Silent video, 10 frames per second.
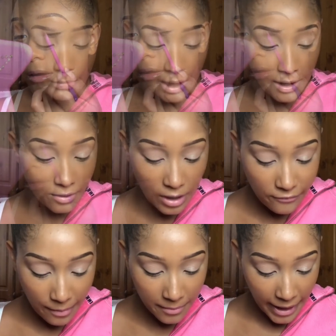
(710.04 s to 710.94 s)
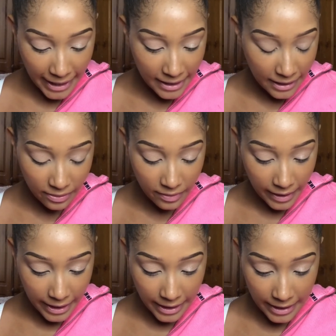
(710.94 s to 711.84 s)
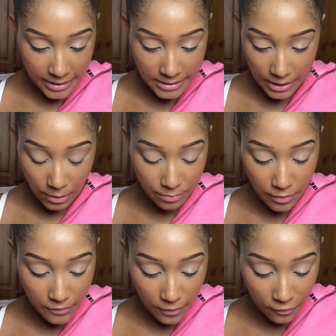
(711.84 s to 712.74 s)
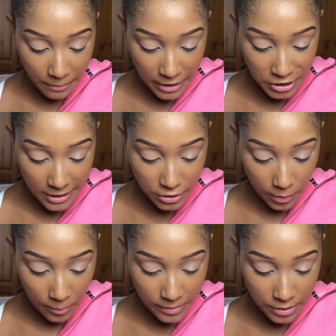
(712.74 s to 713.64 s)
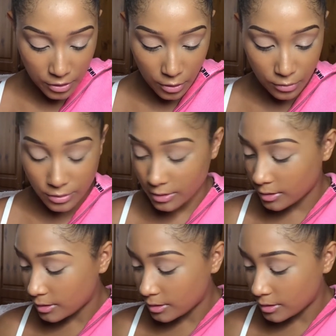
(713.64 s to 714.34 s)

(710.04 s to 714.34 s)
I don't know if I'm liking this. Anyways, moving on from that shade, let's go in with this gold.